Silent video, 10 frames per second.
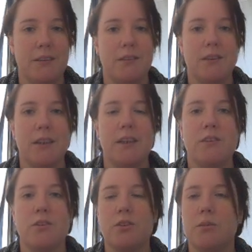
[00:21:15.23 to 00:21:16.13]
Okay,
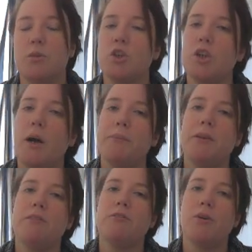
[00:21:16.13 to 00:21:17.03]
so some
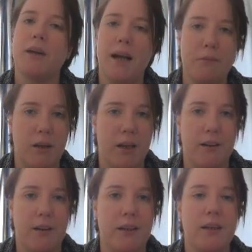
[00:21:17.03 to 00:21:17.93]
shopping
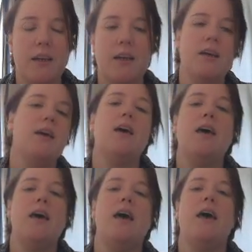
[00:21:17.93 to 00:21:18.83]
vocabulary.
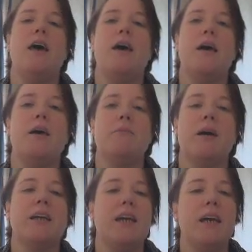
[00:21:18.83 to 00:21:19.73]

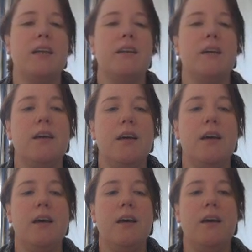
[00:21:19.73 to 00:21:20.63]
Again,
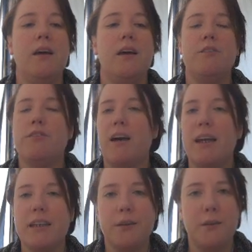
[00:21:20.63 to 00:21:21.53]
if you have
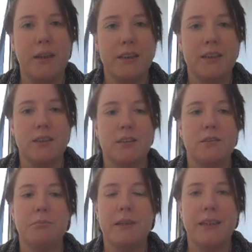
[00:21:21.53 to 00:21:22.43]
any
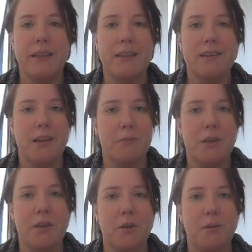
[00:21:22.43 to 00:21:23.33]
questions, please let me
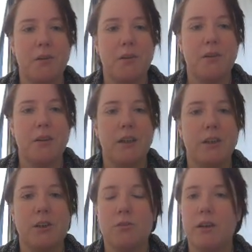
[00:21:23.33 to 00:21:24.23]
know. Okay,
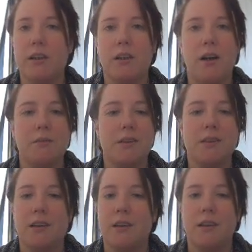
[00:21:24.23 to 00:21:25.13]
you can write a comment
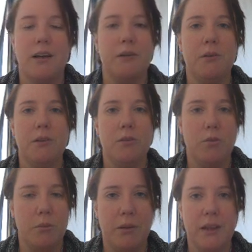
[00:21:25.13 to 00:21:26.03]
and I will
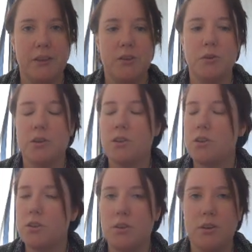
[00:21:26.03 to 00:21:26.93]
reply to you as
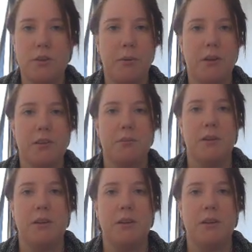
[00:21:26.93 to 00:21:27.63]
soon as possible.